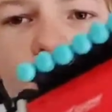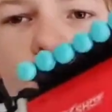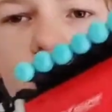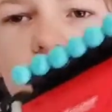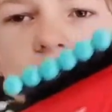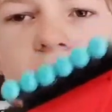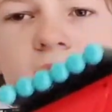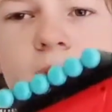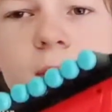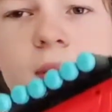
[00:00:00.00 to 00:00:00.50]
of
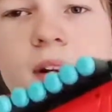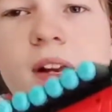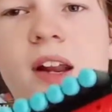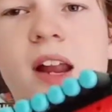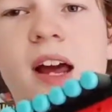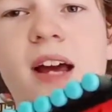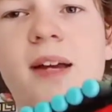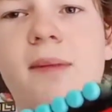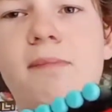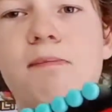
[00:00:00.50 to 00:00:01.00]
look similar,
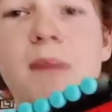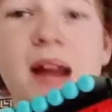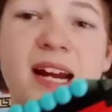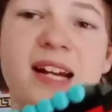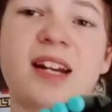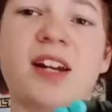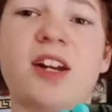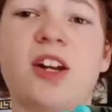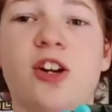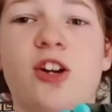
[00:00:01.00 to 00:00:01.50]
like
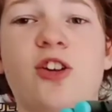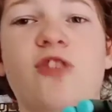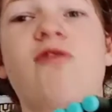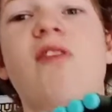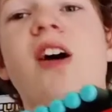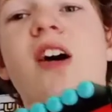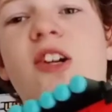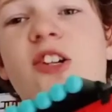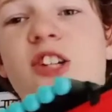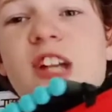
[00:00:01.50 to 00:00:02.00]
made in a
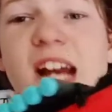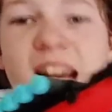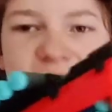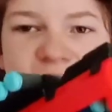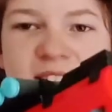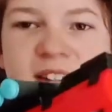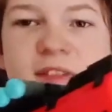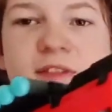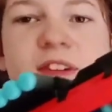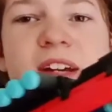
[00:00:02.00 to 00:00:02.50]

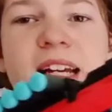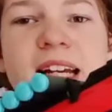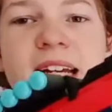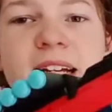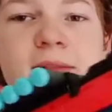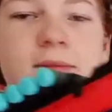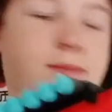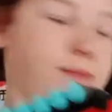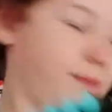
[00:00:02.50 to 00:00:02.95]
garage-esque feeling.